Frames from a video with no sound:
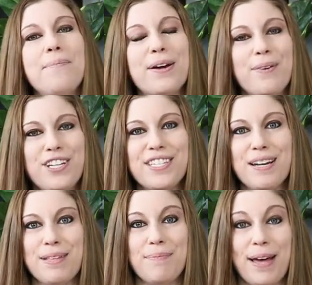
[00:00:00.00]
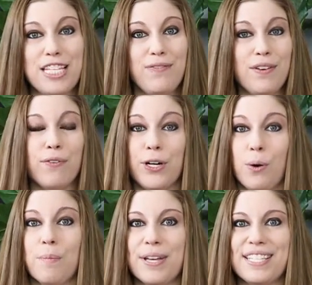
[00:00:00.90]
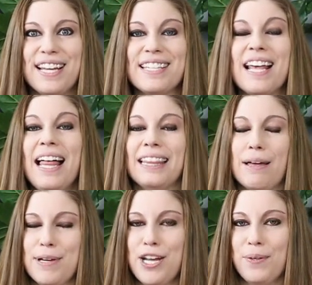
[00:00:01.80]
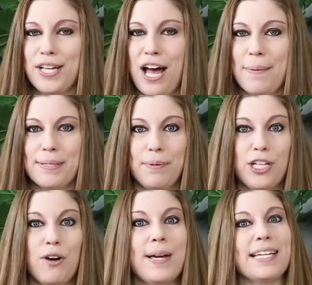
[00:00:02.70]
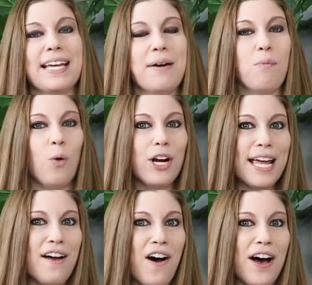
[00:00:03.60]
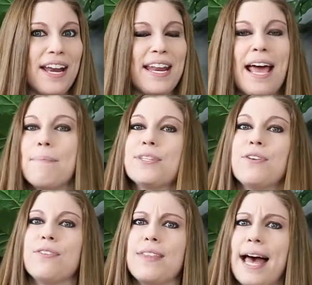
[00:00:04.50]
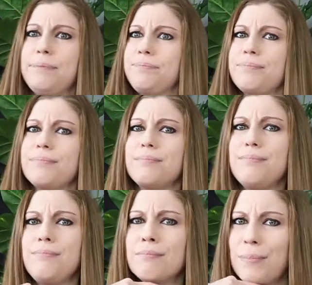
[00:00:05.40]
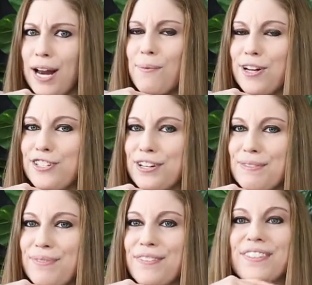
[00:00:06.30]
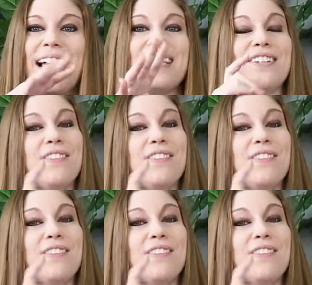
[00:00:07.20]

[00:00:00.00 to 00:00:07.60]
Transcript: pick which is going to be the best fit for your business, let me know in the comments below because I am working on an episode of that but I want your input for that.